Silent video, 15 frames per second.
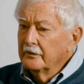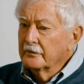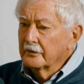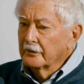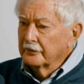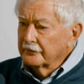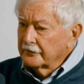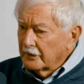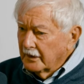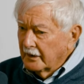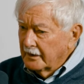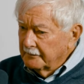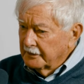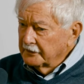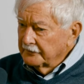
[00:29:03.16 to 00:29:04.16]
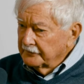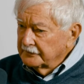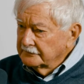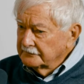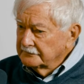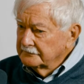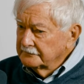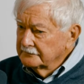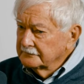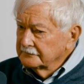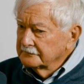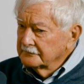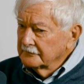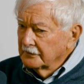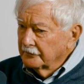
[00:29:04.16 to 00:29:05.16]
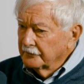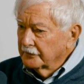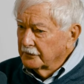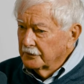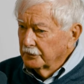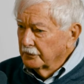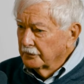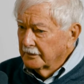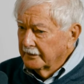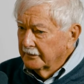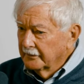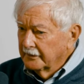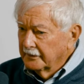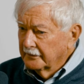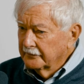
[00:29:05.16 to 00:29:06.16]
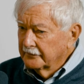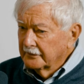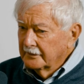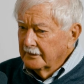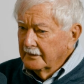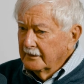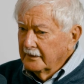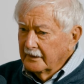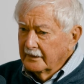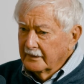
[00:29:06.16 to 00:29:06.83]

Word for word: those climates of the cooler areas mm.